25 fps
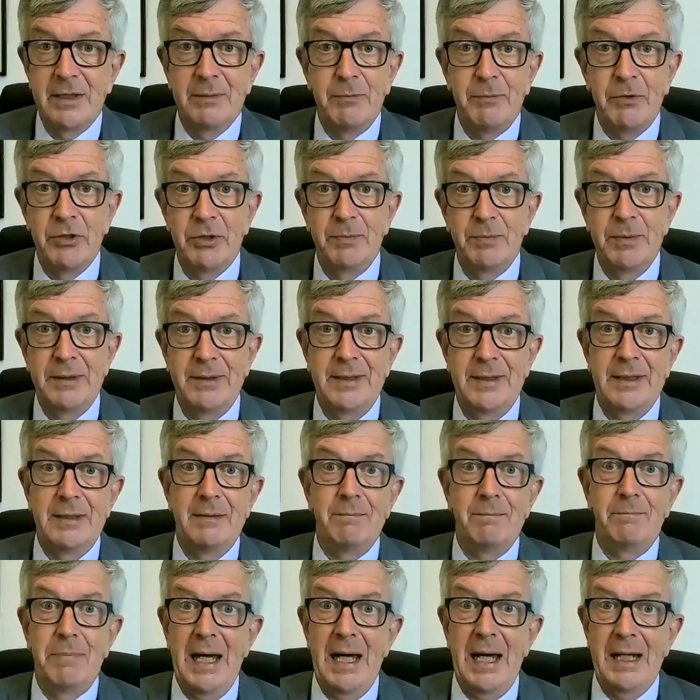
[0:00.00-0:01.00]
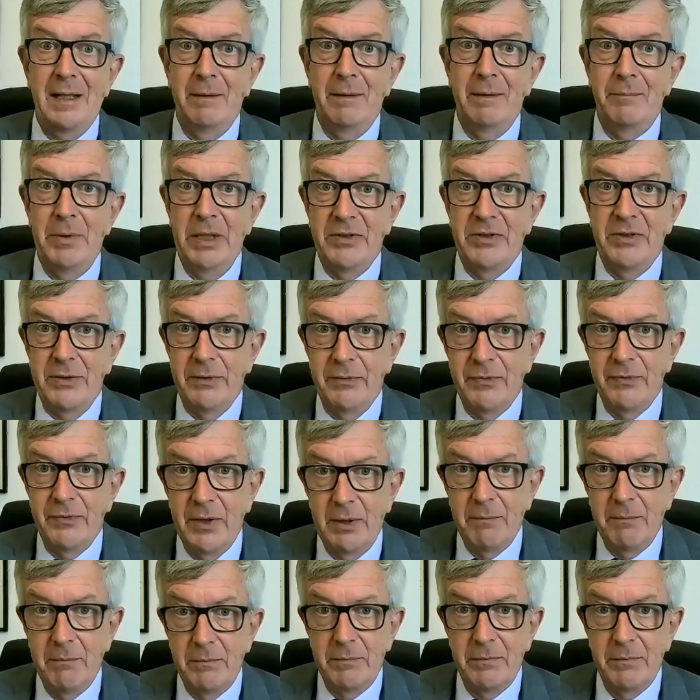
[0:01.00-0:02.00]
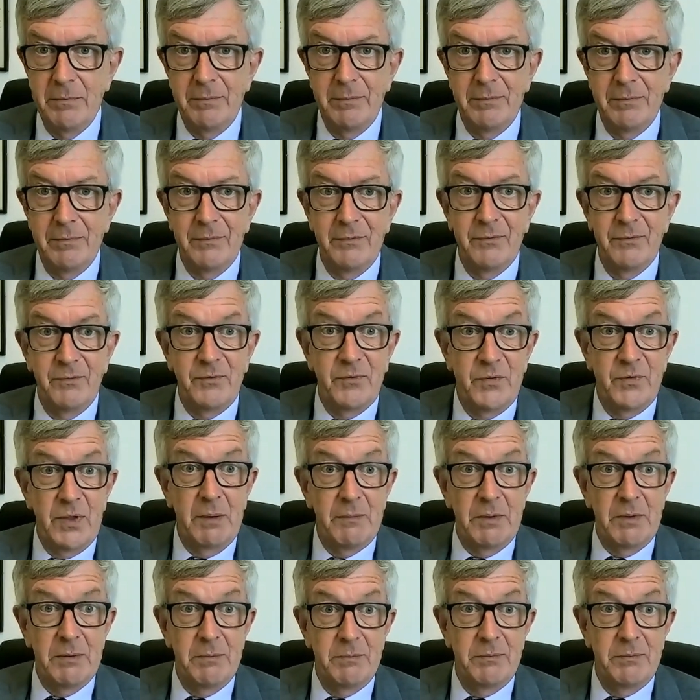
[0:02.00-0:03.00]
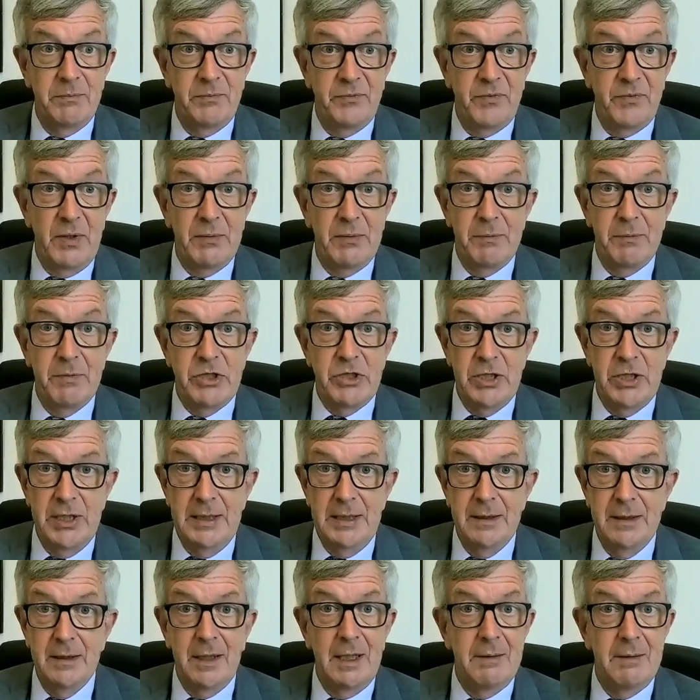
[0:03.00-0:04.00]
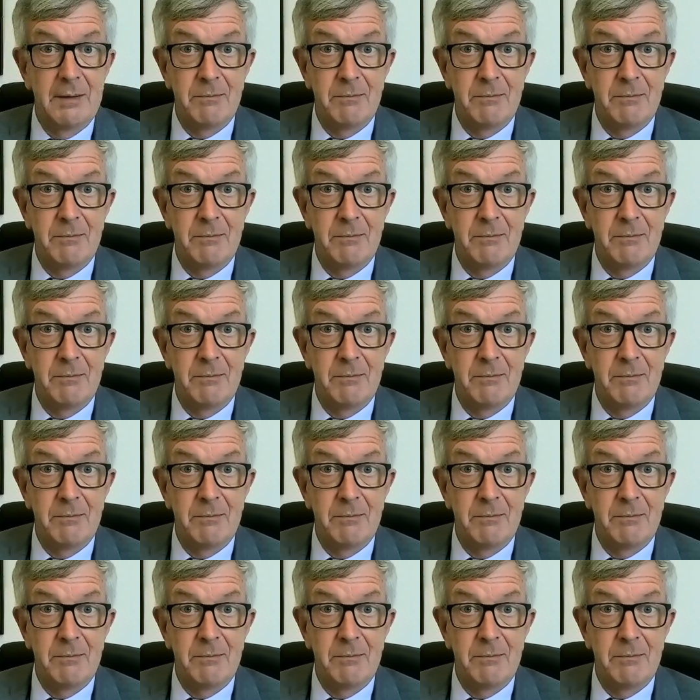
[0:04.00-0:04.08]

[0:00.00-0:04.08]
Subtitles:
They're supposed to be sitting back a bit from the machine.